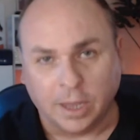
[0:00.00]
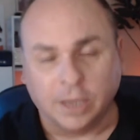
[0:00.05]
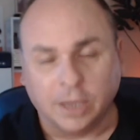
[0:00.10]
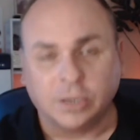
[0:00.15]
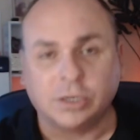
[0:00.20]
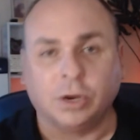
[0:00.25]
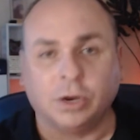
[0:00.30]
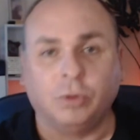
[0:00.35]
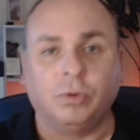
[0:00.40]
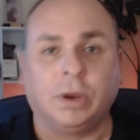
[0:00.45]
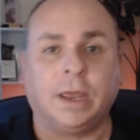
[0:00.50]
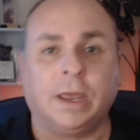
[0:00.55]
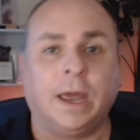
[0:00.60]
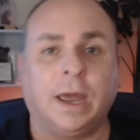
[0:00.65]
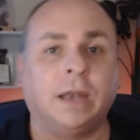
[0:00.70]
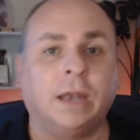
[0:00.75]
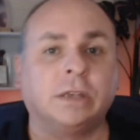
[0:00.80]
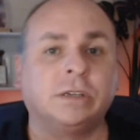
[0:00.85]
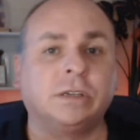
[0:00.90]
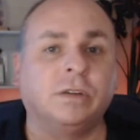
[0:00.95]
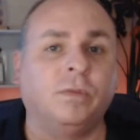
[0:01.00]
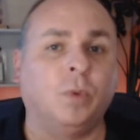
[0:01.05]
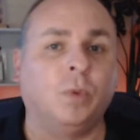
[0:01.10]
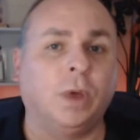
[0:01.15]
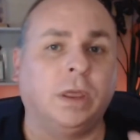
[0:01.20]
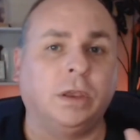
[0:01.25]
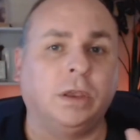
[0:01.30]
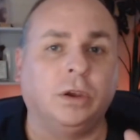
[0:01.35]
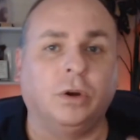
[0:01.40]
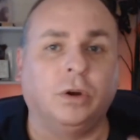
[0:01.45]
So regardless of
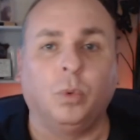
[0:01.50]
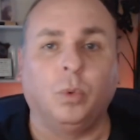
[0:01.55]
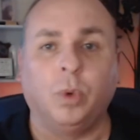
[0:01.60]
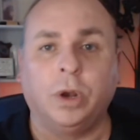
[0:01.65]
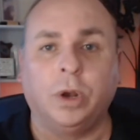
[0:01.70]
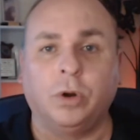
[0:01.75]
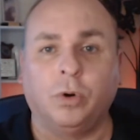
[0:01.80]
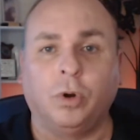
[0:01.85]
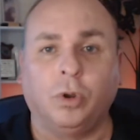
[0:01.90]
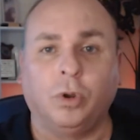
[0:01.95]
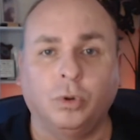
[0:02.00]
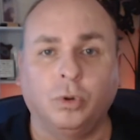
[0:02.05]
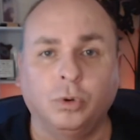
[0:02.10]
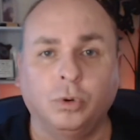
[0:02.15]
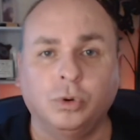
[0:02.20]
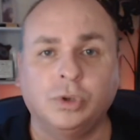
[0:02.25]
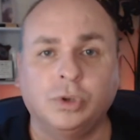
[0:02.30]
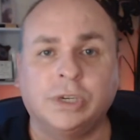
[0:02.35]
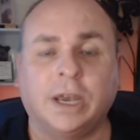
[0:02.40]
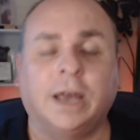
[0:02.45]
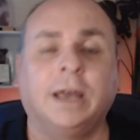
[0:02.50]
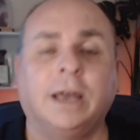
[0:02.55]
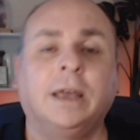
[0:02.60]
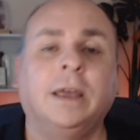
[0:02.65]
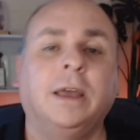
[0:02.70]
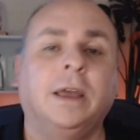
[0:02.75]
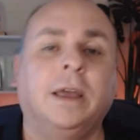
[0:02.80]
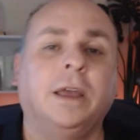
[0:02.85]
whether you're a winner or loser,